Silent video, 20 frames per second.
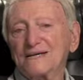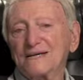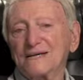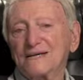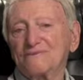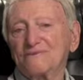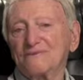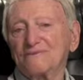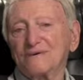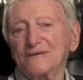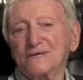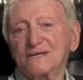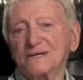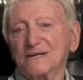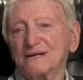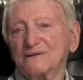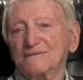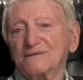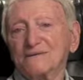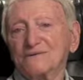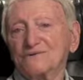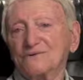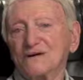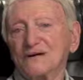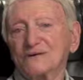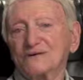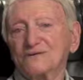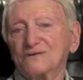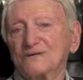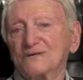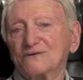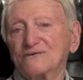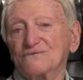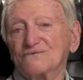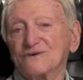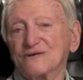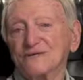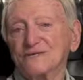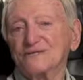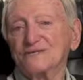And everybody gave me a rounding
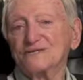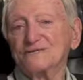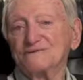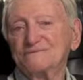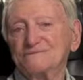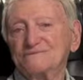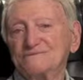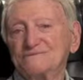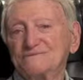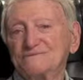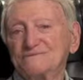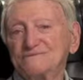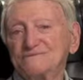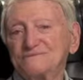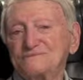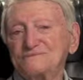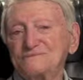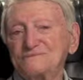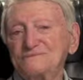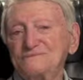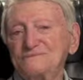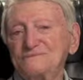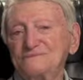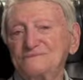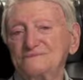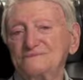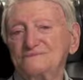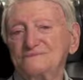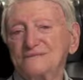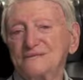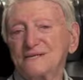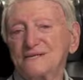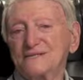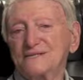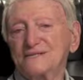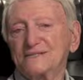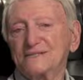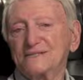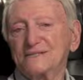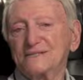ovation
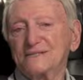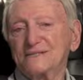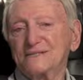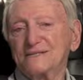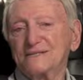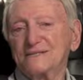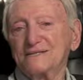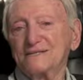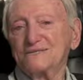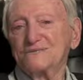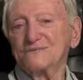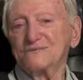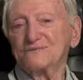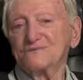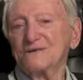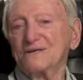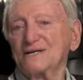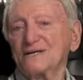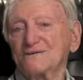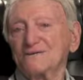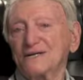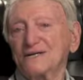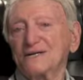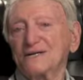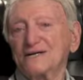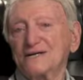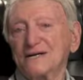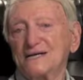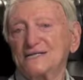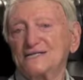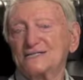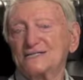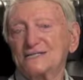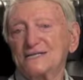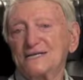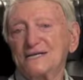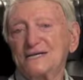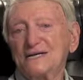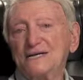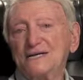and uh, it was really, really nice.